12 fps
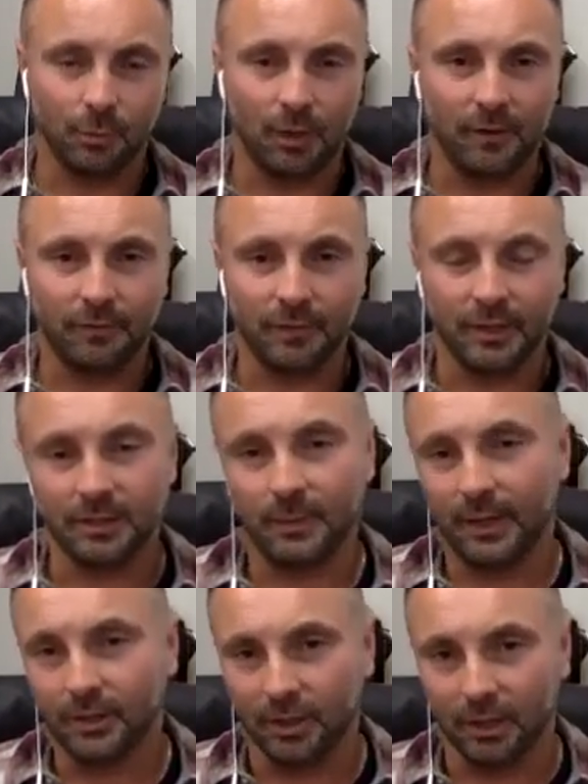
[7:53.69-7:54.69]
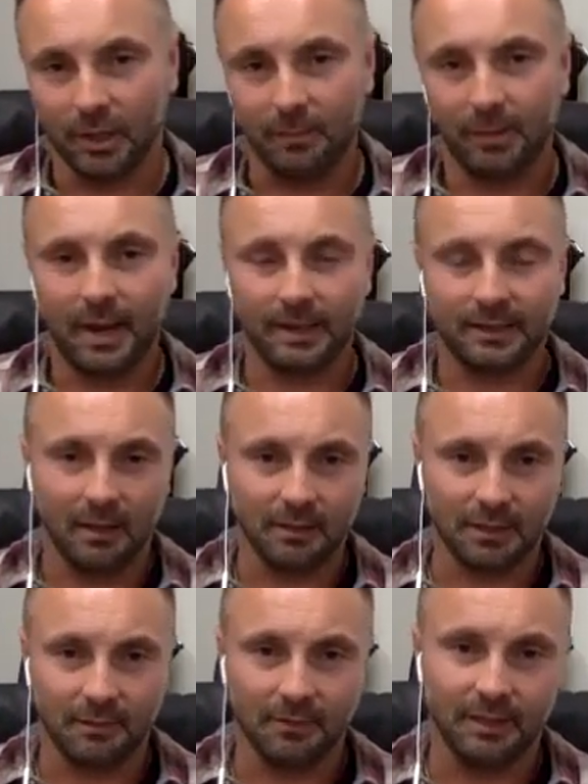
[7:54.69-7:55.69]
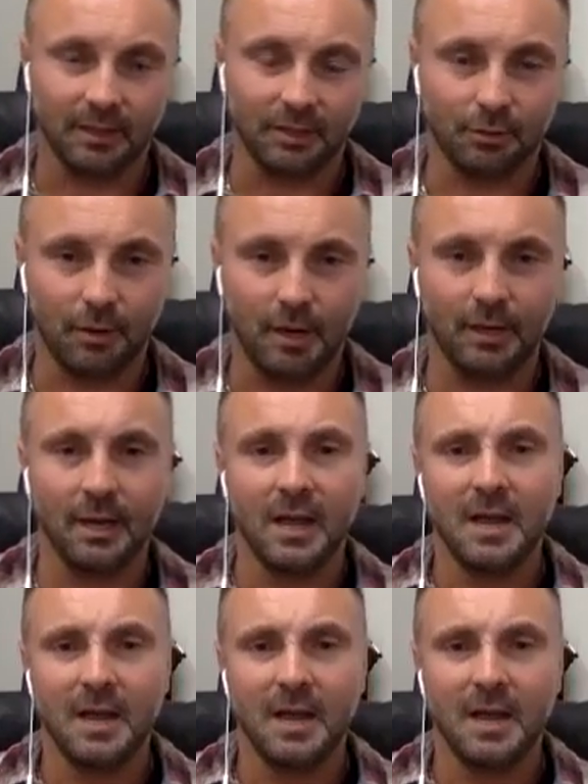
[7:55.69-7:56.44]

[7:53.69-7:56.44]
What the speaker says: wait for the inspection to come back, tell us everything's great.